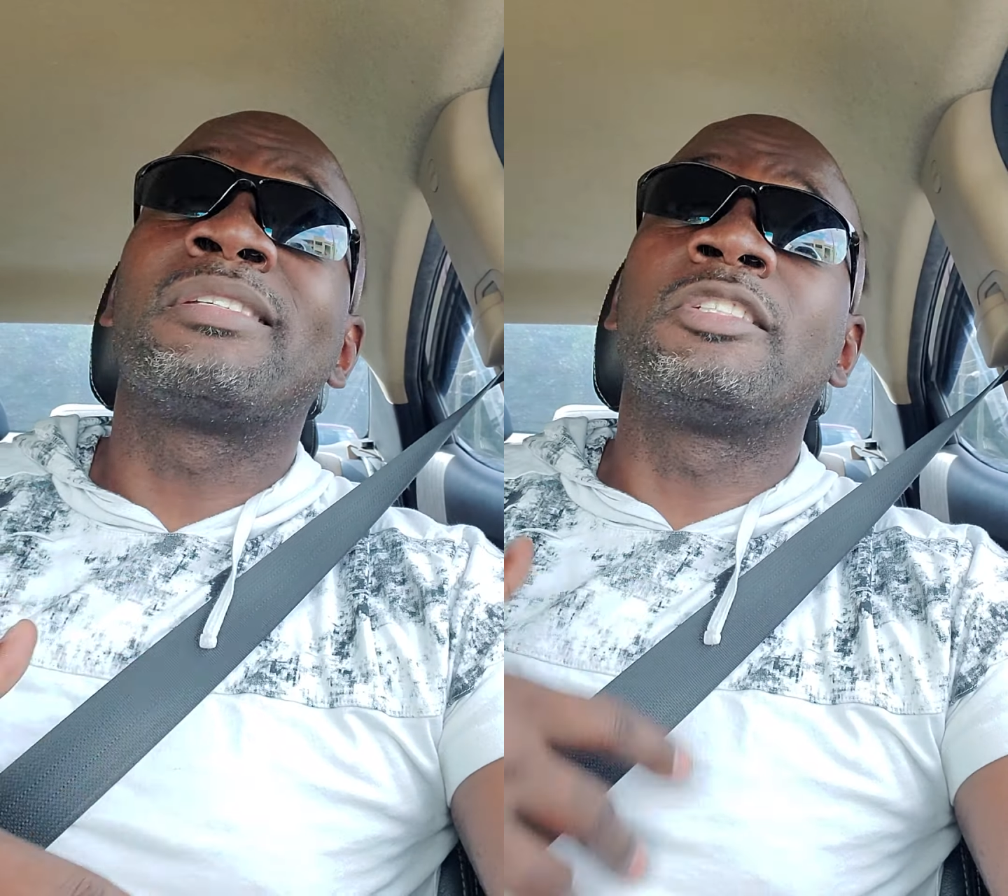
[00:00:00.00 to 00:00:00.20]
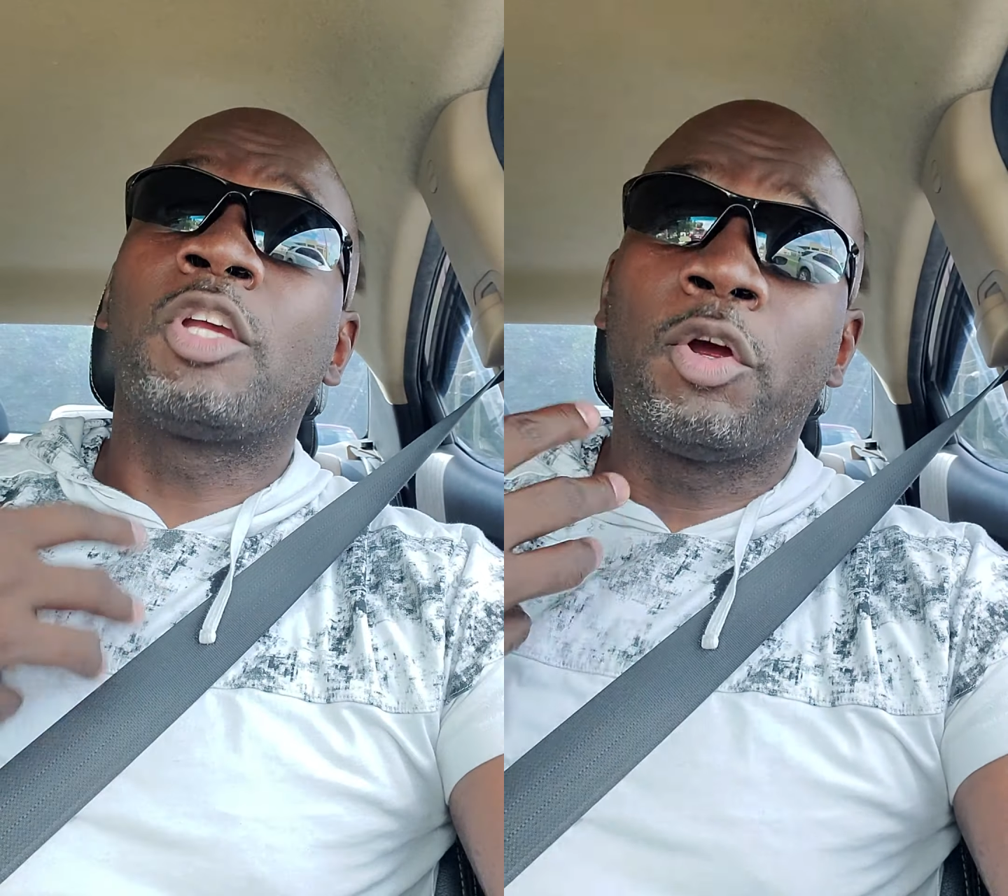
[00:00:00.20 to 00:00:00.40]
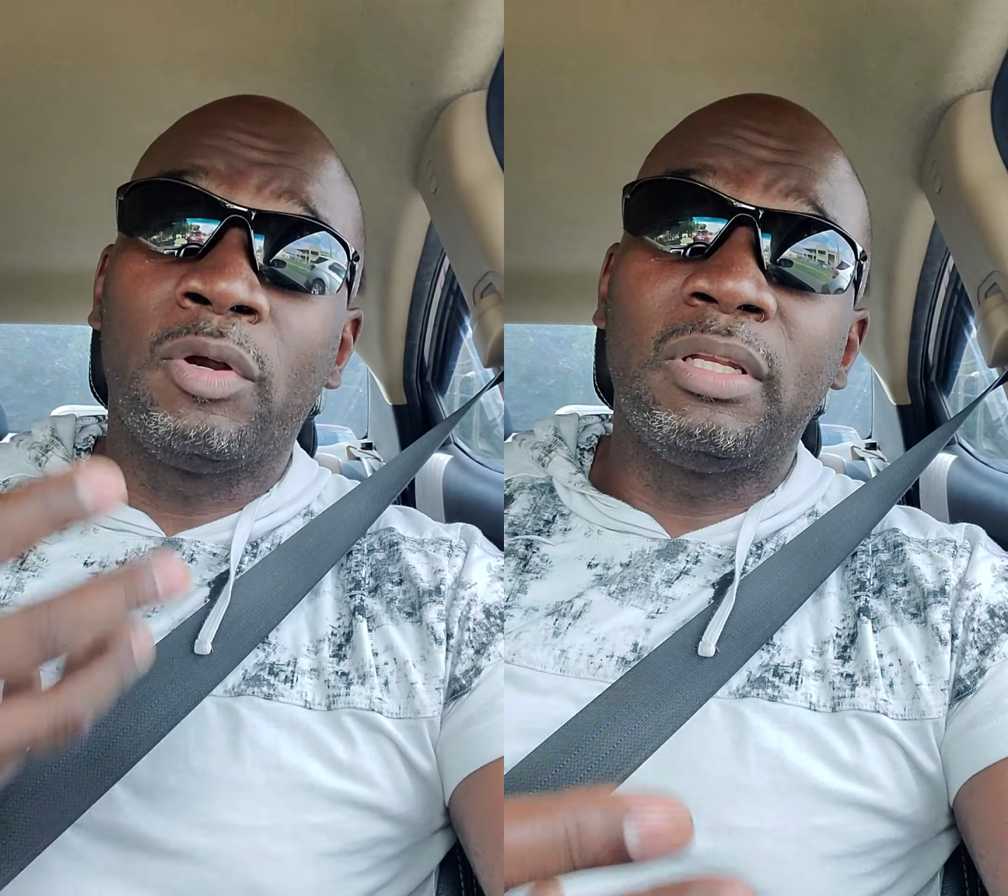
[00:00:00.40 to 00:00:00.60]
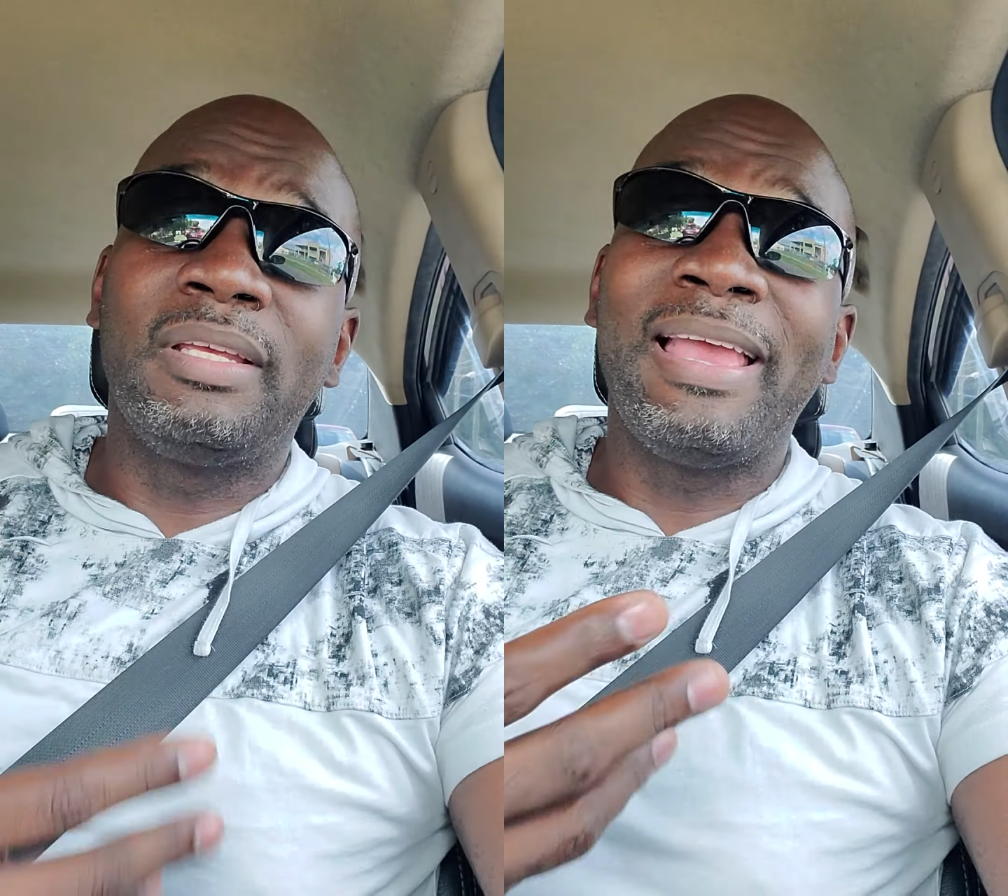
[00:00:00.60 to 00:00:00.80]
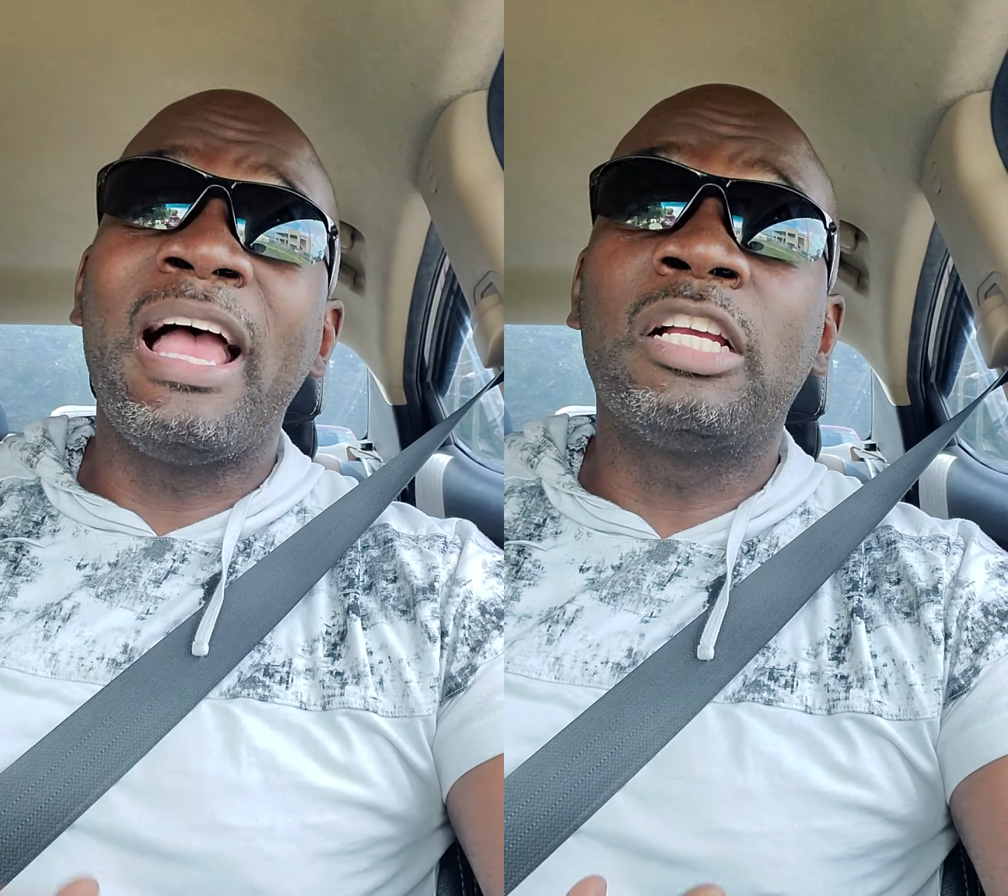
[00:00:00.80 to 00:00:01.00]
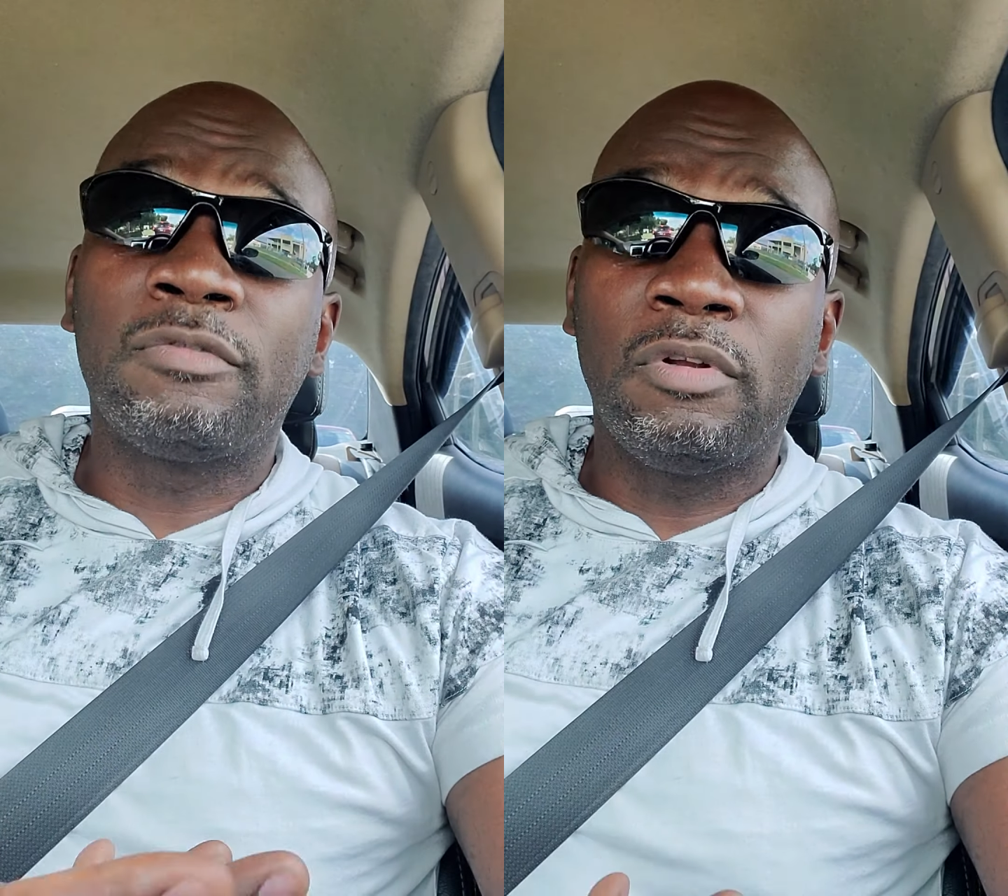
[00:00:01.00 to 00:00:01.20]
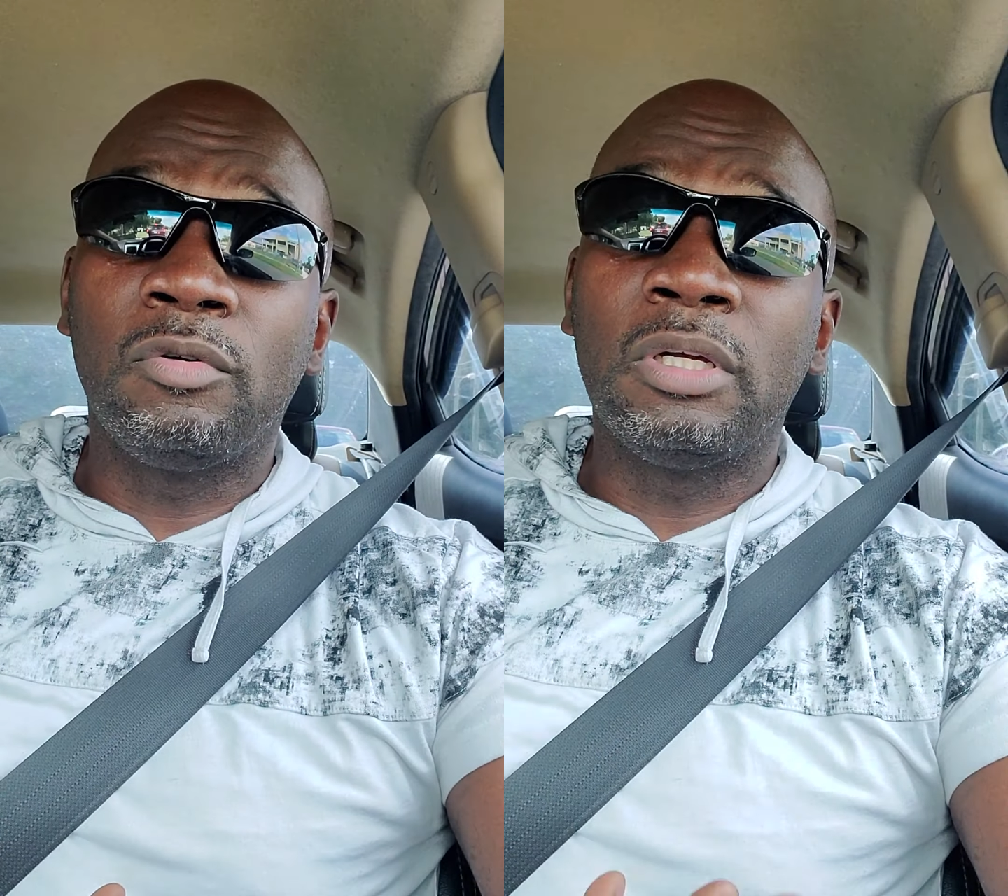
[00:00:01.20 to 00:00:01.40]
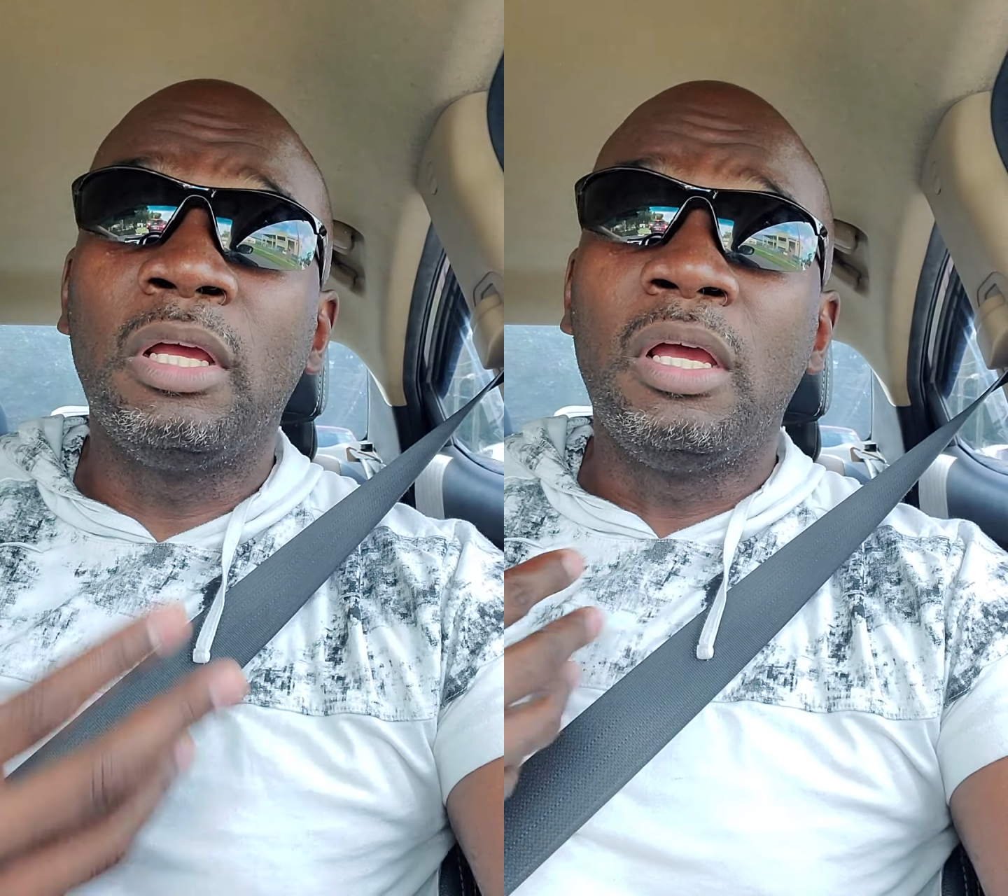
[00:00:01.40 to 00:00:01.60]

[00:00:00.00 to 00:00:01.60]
is currently cash flowing.